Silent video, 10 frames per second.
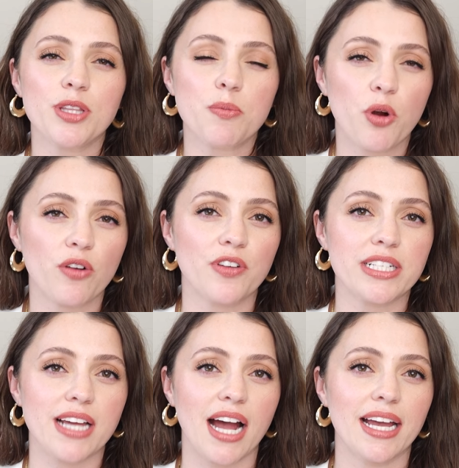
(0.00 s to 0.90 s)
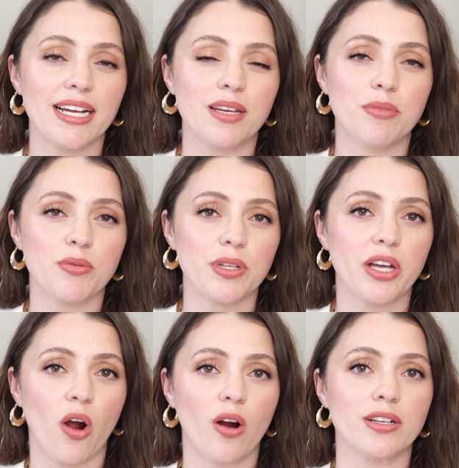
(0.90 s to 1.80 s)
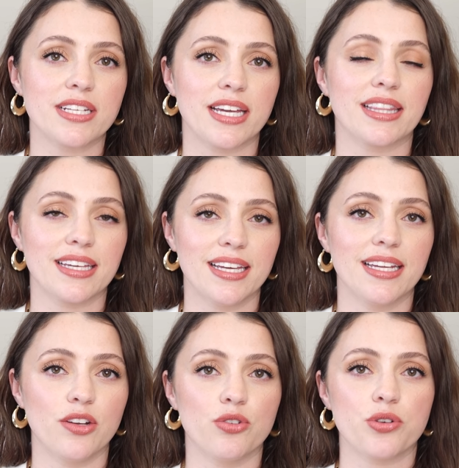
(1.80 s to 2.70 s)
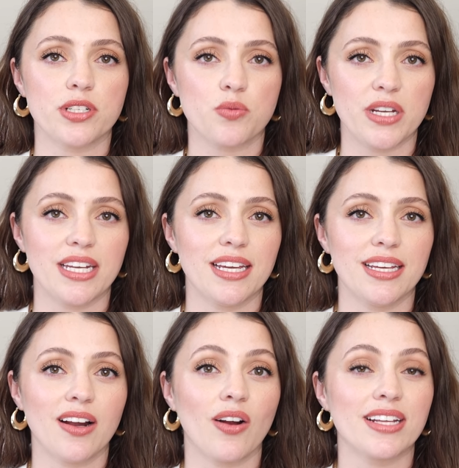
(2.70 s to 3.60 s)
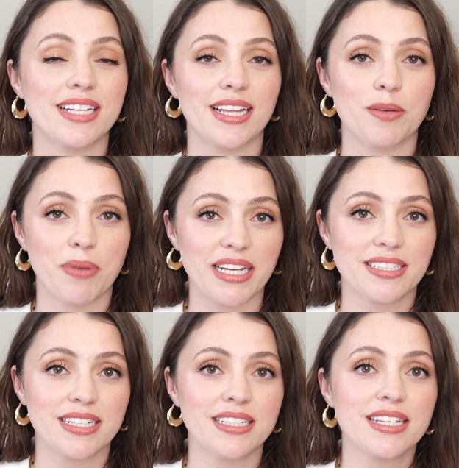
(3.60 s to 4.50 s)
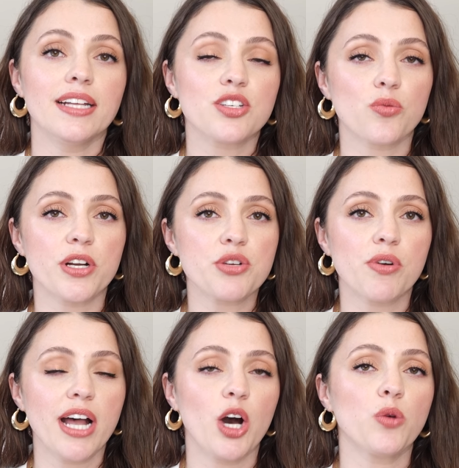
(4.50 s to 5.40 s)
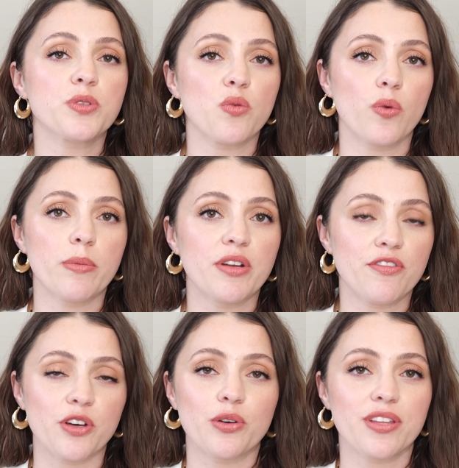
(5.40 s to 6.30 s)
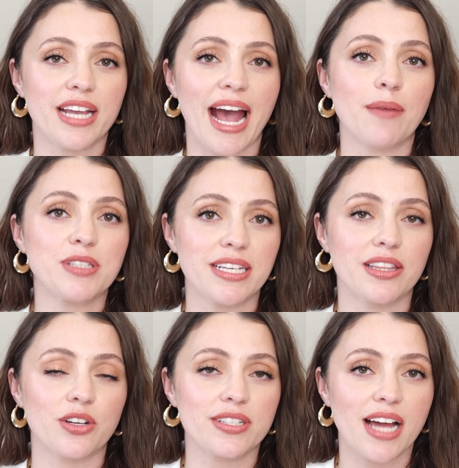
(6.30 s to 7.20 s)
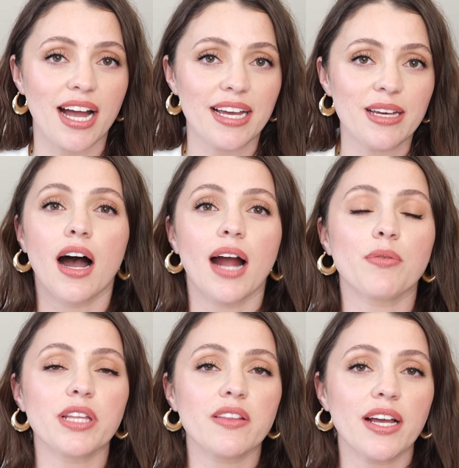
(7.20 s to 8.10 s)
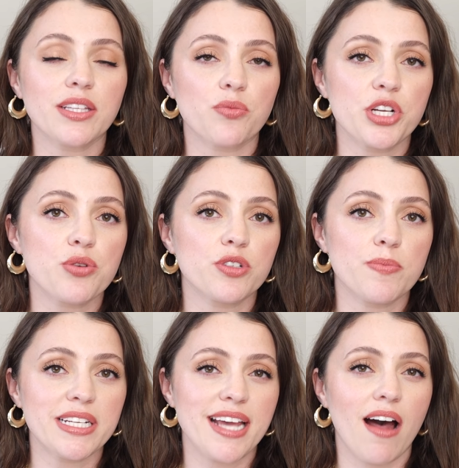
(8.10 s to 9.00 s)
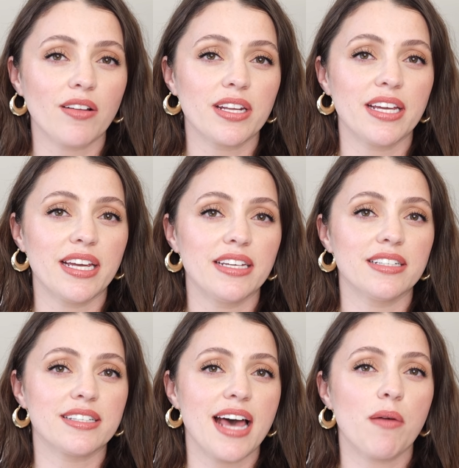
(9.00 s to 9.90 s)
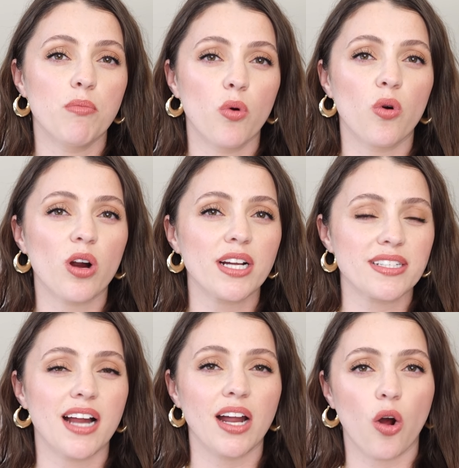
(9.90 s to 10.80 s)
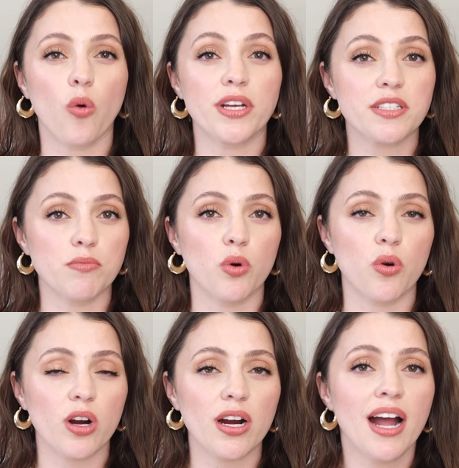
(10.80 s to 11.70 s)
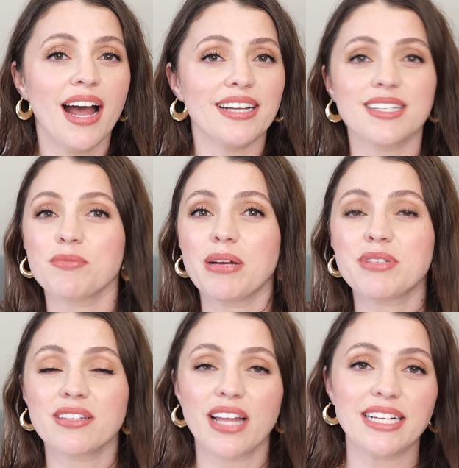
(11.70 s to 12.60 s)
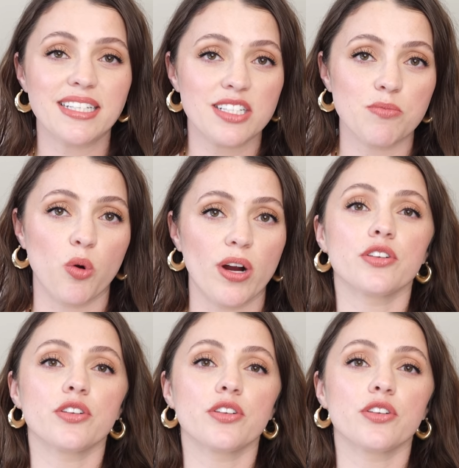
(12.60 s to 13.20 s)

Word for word: with a perfect diet, it can be really hard to get the key nutrients we need on a daily basis. And so Ritual helps women fill the gaps in their diet. I really like that Ritual's mentality is that more is not always more, and sometimes less is more.